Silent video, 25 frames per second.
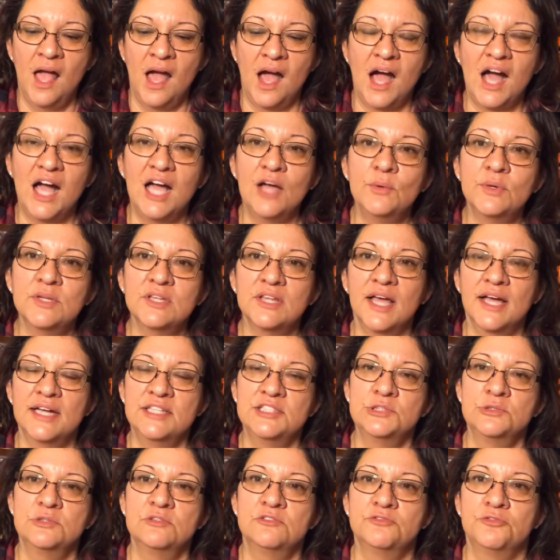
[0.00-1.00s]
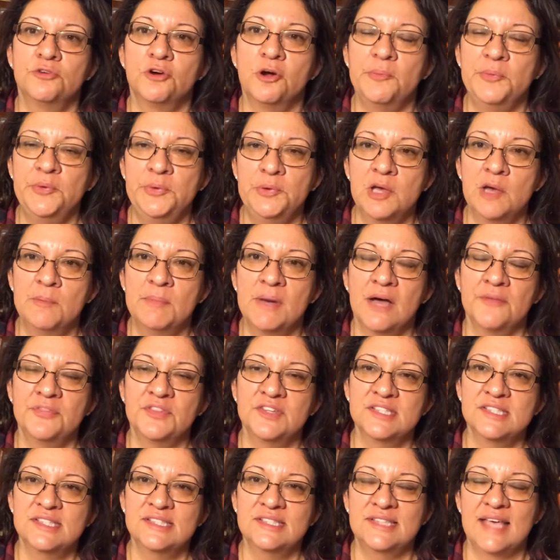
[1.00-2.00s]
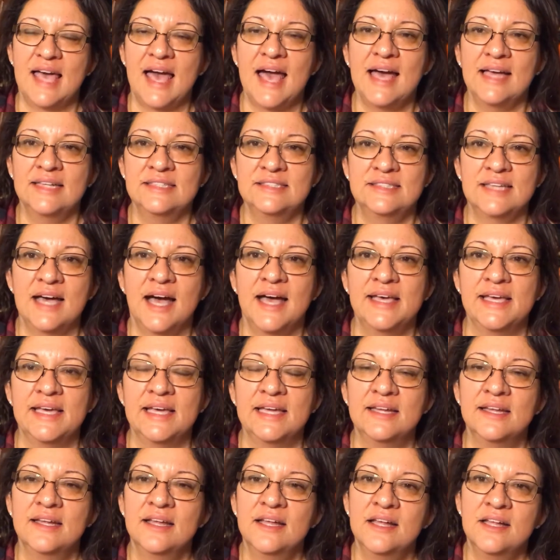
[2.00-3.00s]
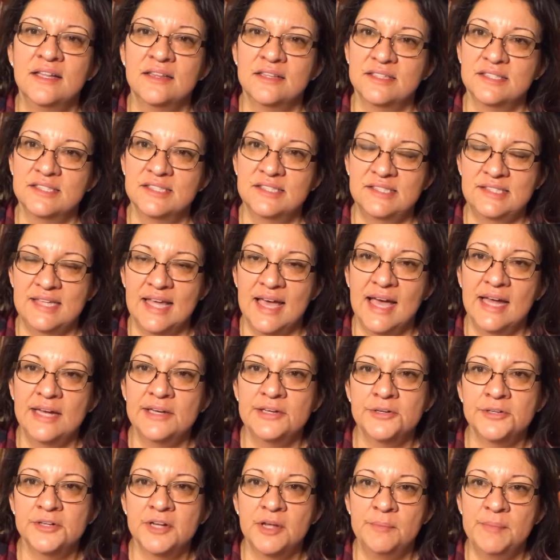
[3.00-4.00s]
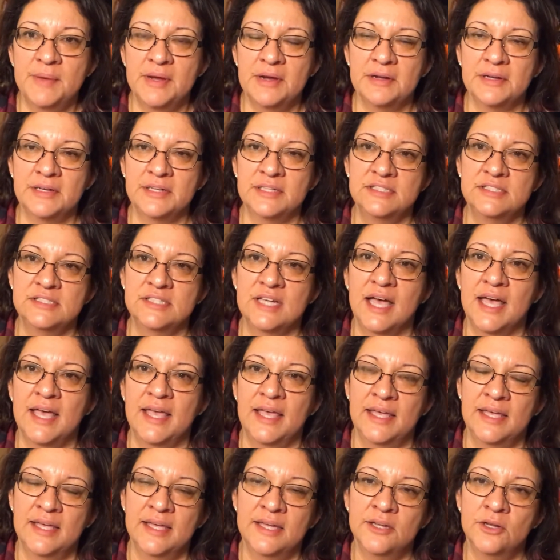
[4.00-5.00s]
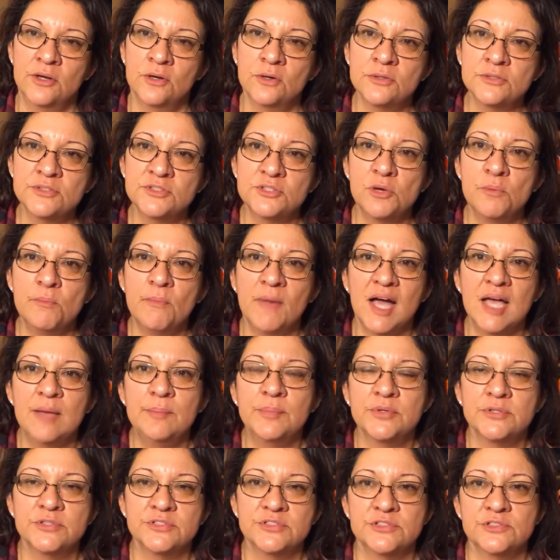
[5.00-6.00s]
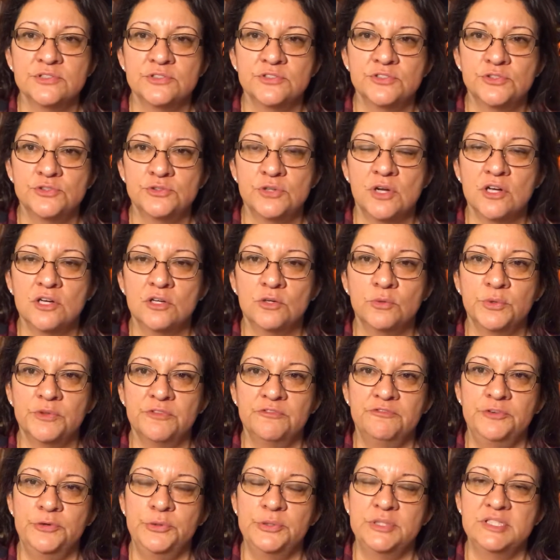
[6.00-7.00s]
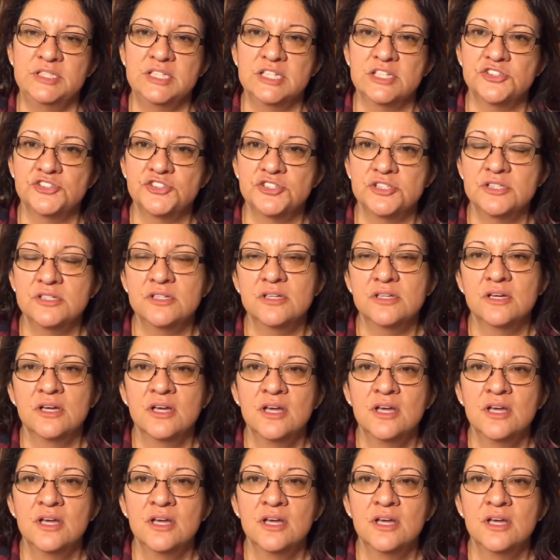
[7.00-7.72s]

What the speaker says: I would like to inform you about the SAD diet, the standard American diet, and also my personal struggle with food addiction.